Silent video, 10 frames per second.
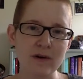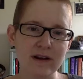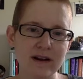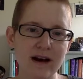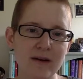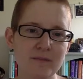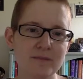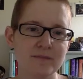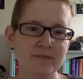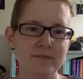it up
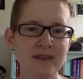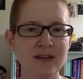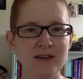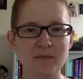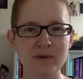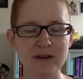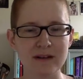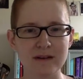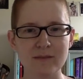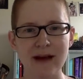and you can put it
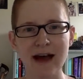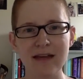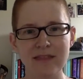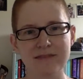in your bath